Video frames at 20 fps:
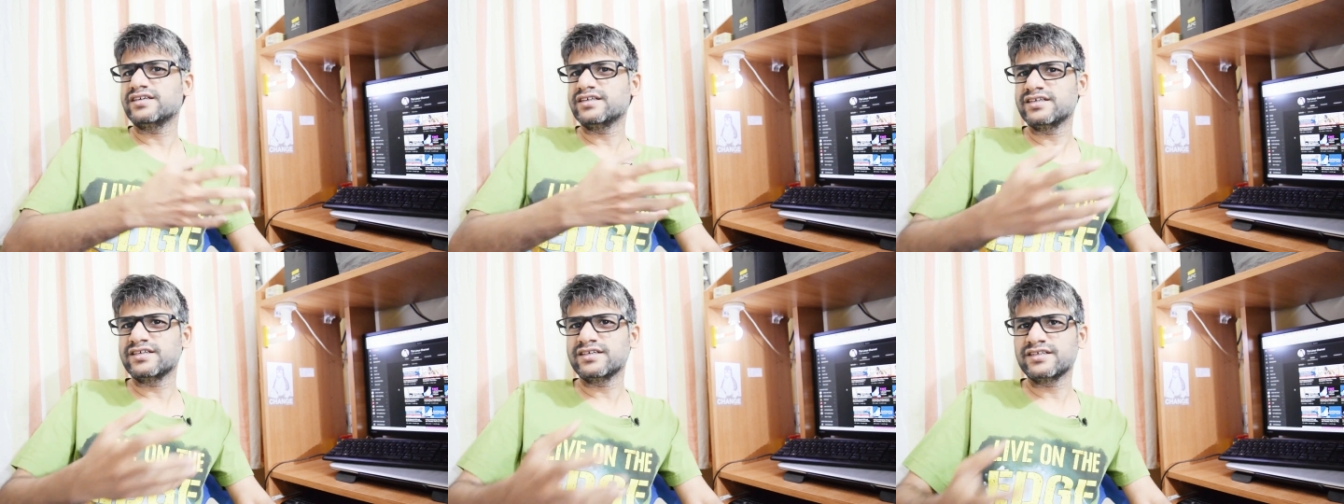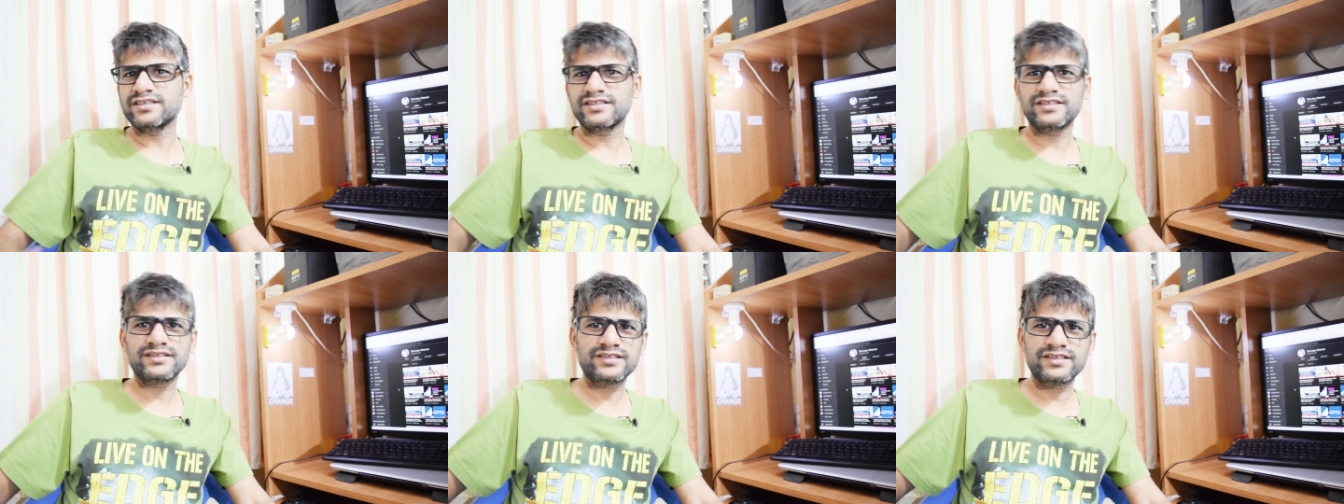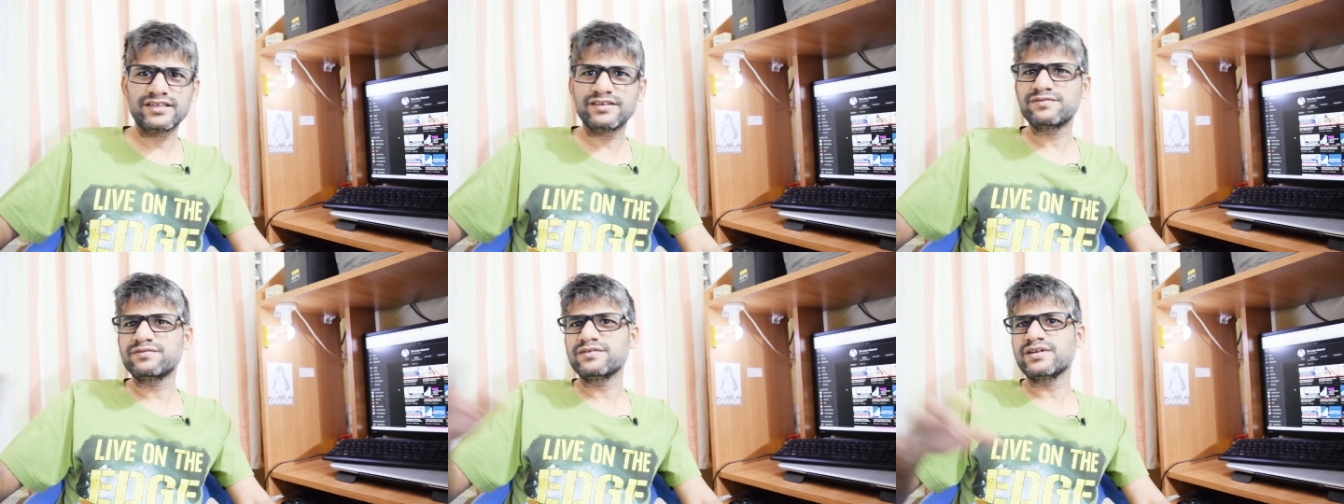uh,
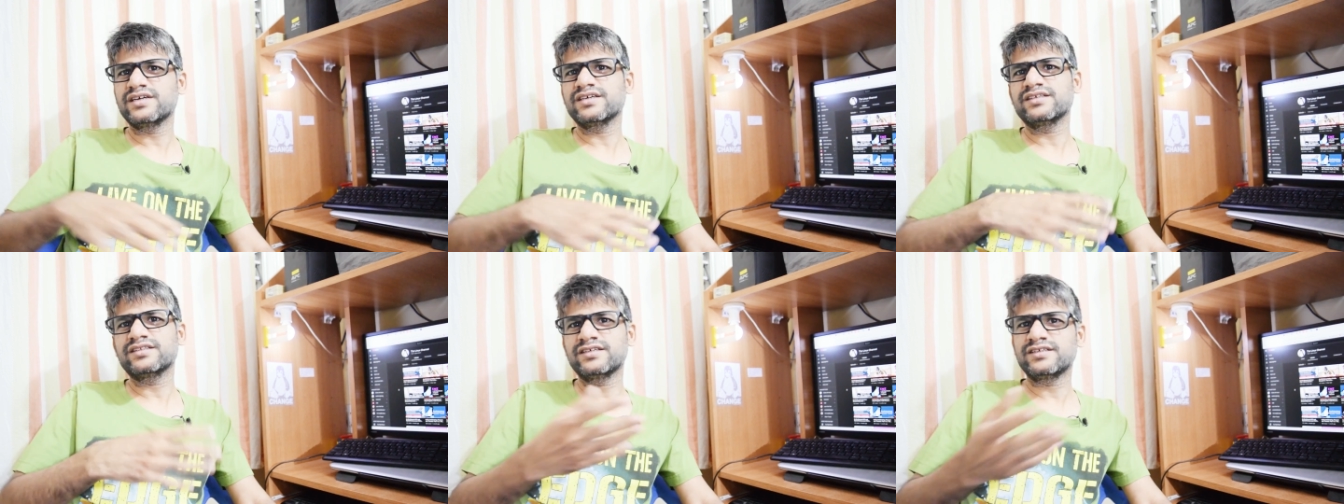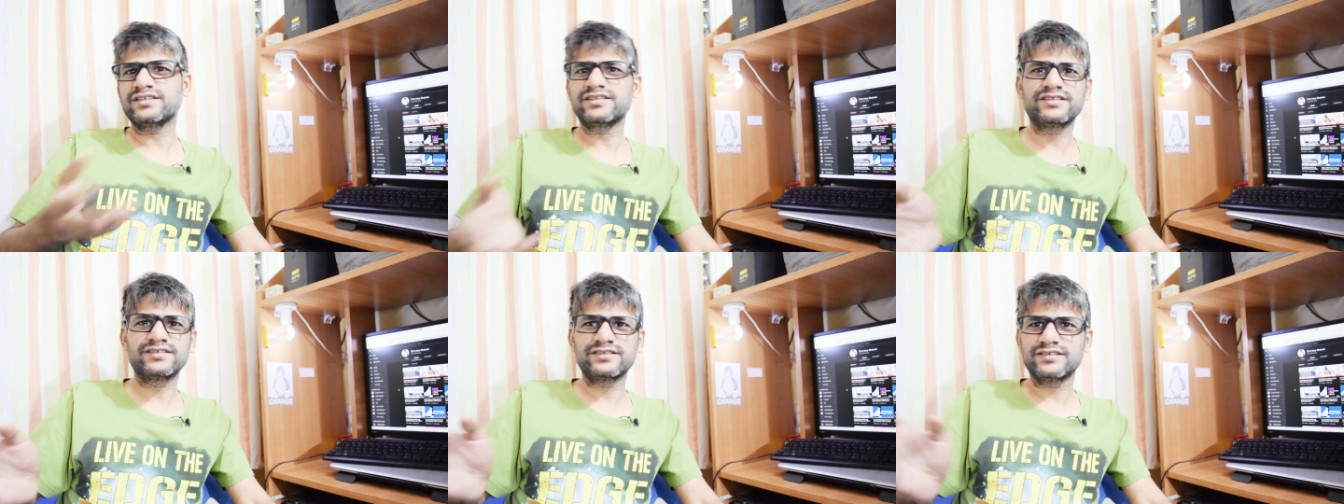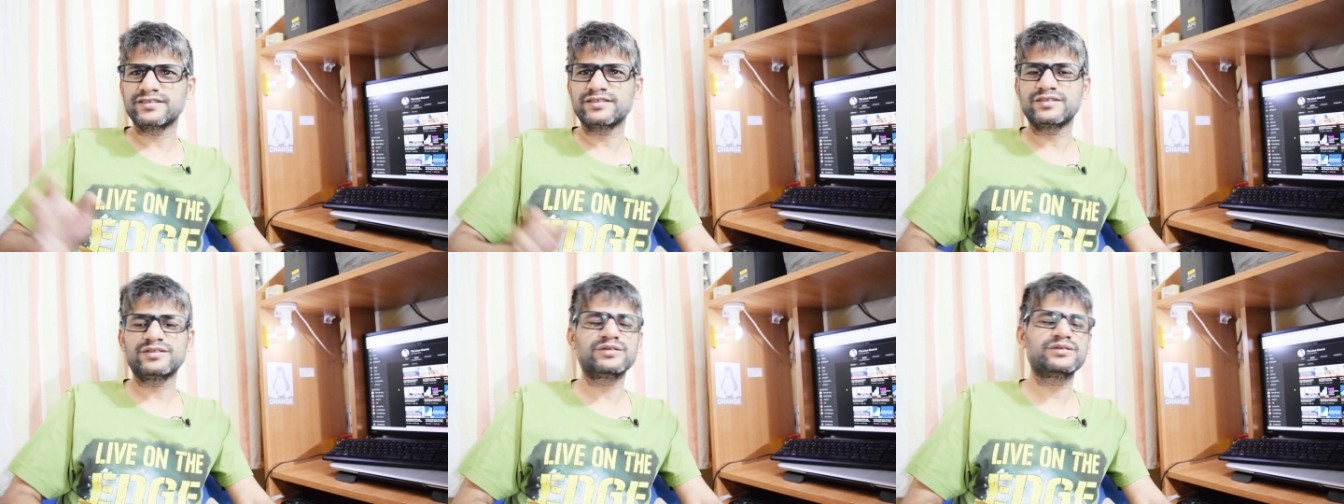stuff like that,
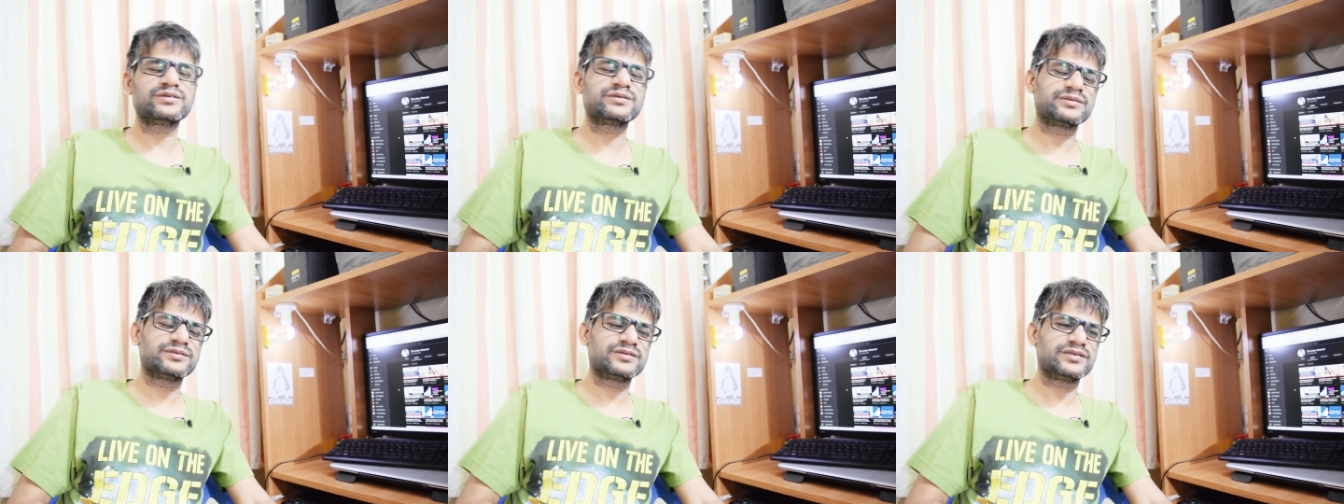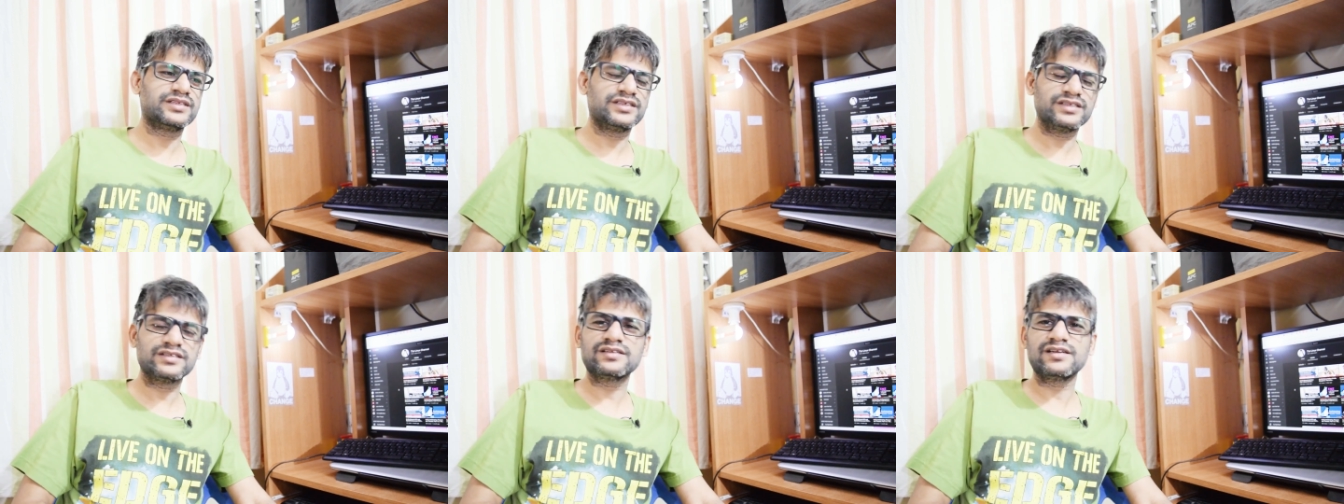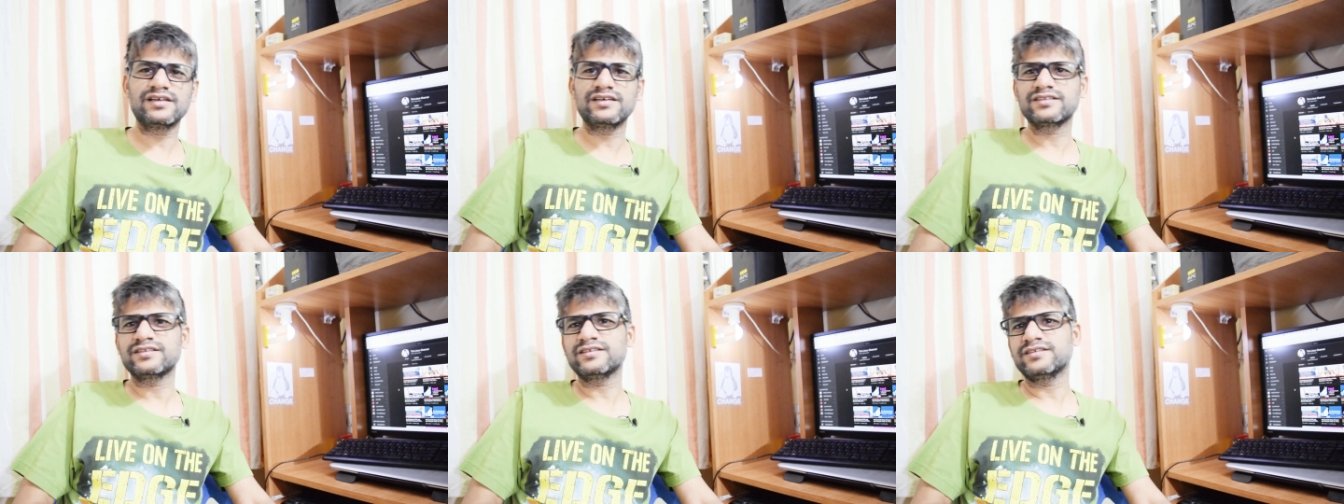uh, you know, things
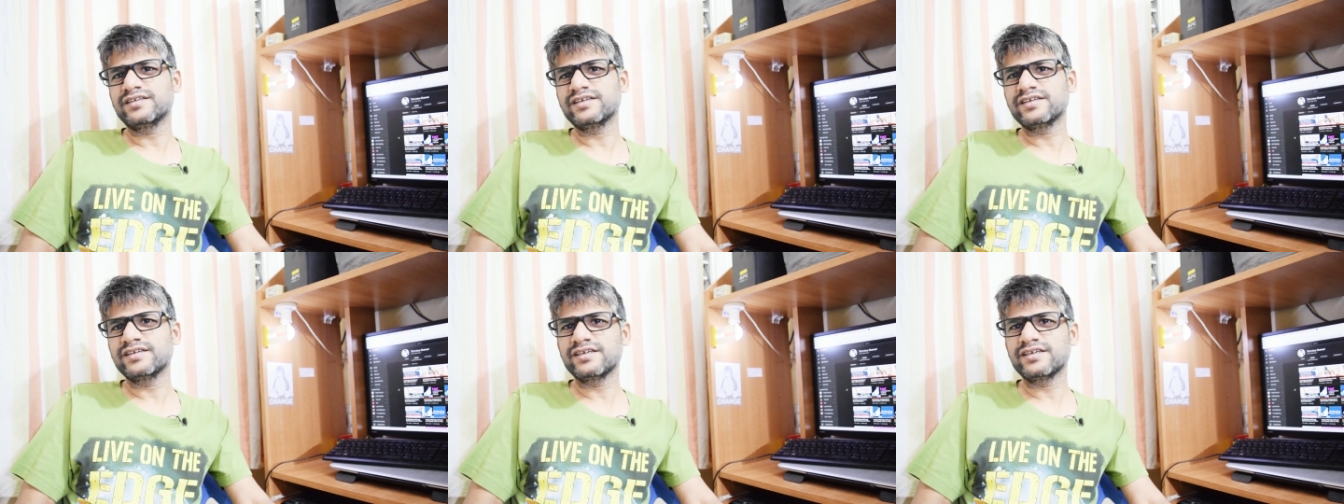like that.